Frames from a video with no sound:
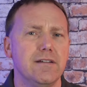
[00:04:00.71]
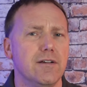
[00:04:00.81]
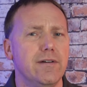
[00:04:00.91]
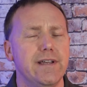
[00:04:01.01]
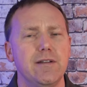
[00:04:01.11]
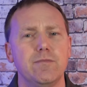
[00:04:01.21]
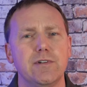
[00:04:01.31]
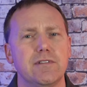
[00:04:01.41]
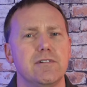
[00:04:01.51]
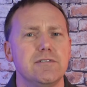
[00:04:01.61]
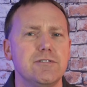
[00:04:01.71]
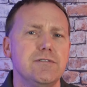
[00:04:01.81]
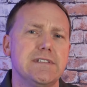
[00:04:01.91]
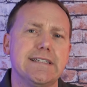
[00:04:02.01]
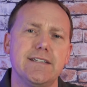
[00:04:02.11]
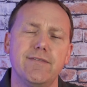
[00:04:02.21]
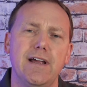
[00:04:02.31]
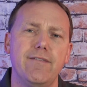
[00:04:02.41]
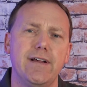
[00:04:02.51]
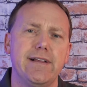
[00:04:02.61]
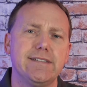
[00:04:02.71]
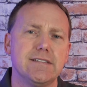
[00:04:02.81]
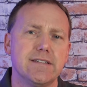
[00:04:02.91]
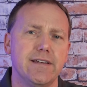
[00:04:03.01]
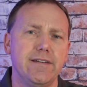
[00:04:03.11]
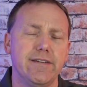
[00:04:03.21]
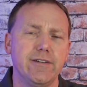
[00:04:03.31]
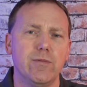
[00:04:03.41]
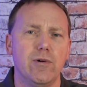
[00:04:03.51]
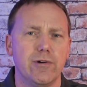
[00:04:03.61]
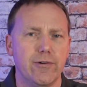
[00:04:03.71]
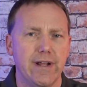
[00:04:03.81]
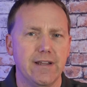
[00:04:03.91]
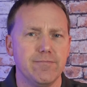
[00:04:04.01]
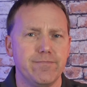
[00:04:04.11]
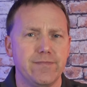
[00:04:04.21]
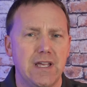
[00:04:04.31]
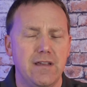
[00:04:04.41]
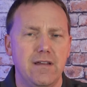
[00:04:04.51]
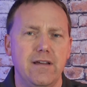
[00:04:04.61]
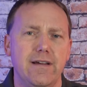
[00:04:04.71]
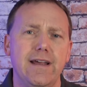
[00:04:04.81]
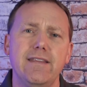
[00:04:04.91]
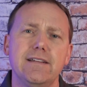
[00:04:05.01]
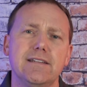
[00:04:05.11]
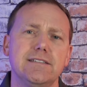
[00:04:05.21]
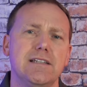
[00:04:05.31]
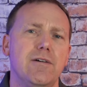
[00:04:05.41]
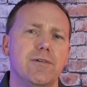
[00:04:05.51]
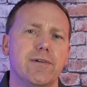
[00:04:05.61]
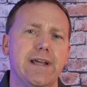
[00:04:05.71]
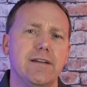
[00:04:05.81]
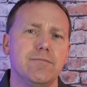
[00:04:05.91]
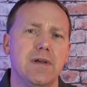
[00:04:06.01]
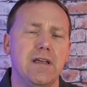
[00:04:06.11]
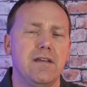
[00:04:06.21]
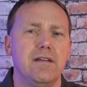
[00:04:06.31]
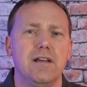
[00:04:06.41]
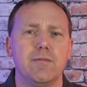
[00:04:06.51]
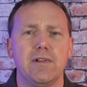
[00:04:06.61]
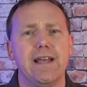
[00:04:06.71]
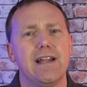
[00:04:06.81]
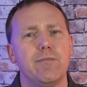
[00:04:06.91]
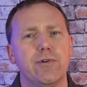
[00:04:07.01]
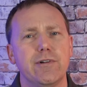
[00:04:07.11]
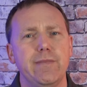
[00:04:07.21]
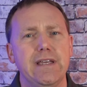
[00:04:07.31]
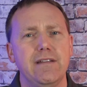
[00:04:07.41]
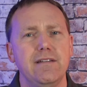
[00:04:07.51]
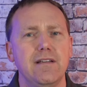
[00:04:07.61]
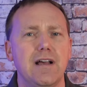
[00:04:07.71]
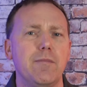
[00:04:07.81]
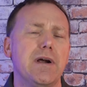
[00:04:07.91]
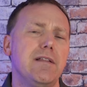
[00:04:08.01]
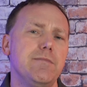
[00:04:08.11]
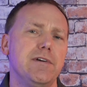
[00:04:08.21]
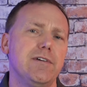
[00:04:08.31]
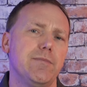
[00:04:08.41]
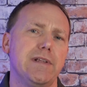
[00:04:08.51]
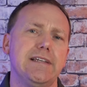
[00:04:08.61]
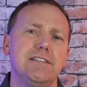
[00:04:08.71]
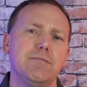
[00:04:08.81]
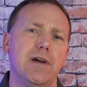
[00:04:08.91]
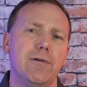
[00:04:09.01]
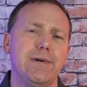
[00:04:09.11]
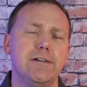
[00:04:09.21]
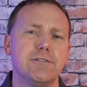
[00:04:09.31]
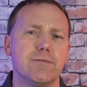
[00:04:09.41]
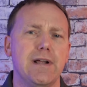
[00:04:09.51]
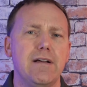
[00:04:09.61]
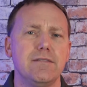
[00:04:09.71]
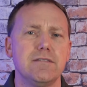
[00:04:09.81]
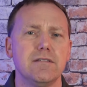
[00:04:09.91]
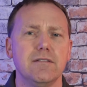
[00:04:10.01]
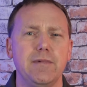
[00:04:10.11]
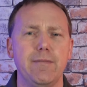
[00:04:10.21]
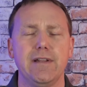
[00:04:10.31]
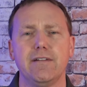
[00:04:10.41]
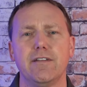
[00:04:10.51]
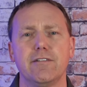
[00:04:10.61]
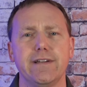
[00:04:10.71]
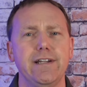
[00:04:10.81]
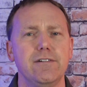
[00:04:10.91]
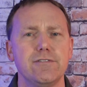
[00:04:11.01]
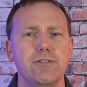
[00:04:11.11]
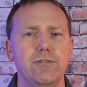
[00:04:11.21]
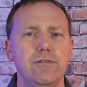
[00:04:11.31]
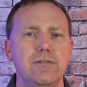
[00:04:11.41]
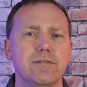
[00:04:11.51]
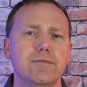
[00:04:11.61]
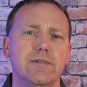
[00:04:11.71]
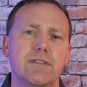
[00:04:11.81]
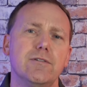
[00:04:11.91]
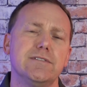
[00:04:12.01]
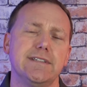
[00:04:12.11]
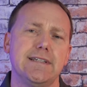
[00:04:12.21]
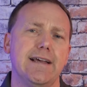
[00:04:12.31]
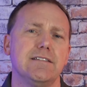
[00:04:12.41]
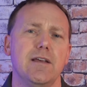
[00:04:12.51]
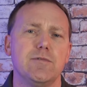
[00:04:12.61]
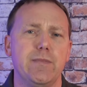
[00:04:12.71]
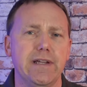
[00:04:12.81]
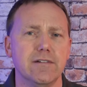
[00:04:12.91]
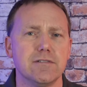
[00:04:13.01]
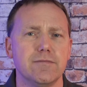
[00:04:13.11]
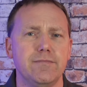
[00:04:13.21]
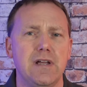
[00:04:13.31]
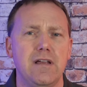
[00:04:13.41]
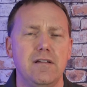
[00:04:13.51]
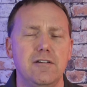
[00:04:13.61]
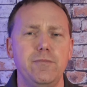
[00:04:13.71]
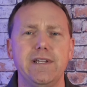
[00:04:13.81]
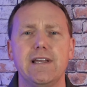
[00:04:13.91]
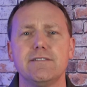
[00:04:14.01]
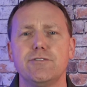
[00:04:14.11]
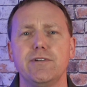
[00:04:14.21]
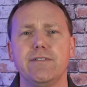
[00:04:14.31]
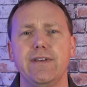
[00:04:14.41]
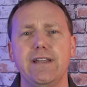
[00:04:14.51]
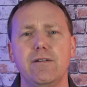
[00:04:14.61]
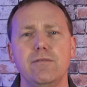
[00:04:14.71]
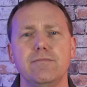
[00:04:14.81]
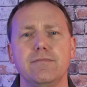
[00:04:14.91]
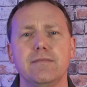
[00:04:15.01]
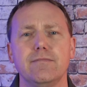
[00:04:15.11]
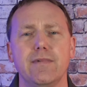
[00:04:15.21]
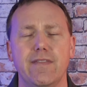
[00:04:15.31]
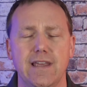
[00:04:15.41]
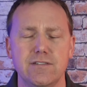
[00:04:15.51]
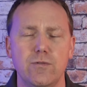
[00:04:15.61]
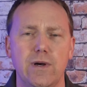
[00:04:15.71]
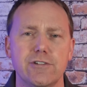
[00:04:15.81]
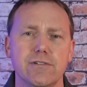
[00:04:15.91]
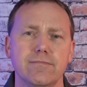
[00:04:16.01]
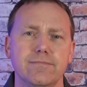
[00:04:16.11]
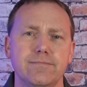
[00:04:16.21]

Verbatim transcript: go ahead and put those 265 LS's in and you won't regret it. I think they sound great. I'm glad I put them in. I'll probably be replacing my rear surrounds maybe in another year or two with those exact same speakers. Hope you guys enjoyed the video and thanks for watching.